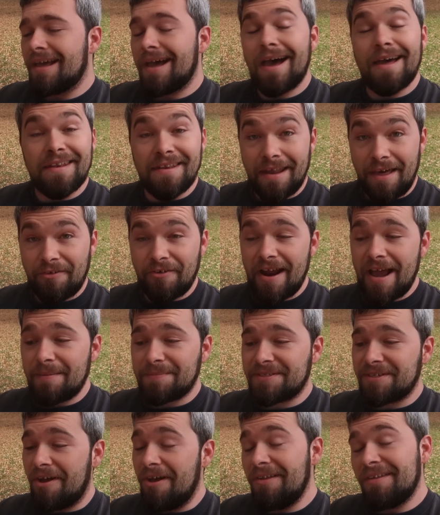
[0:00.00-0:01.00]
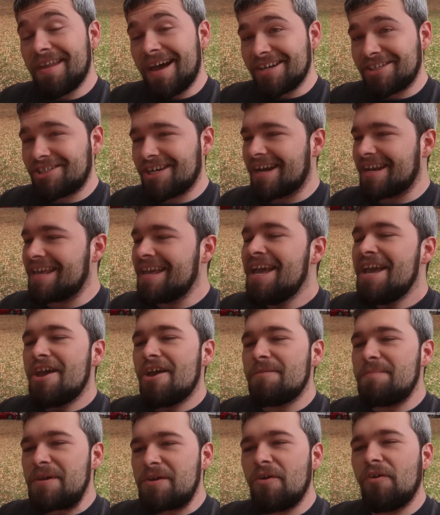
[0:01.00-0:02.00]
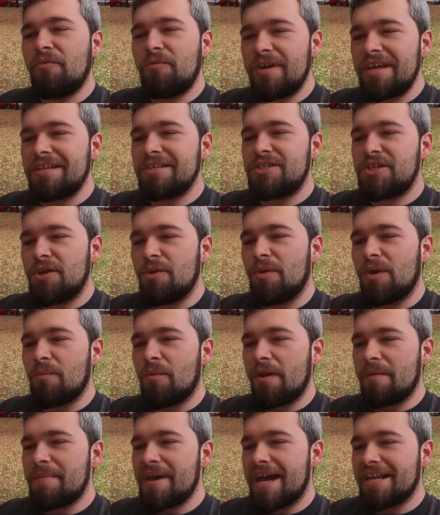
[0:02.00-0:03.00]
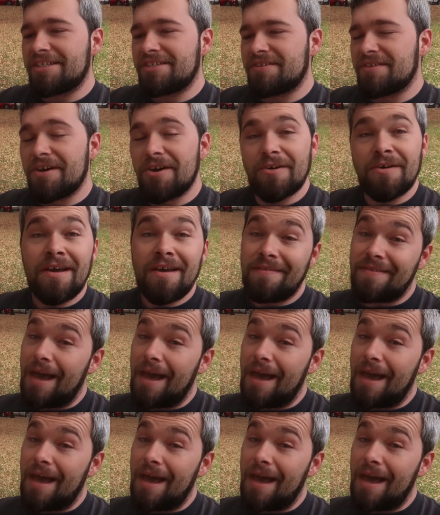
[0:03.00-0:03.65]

Another Absol, not shiny. It'd be cool if we get two in one batch though.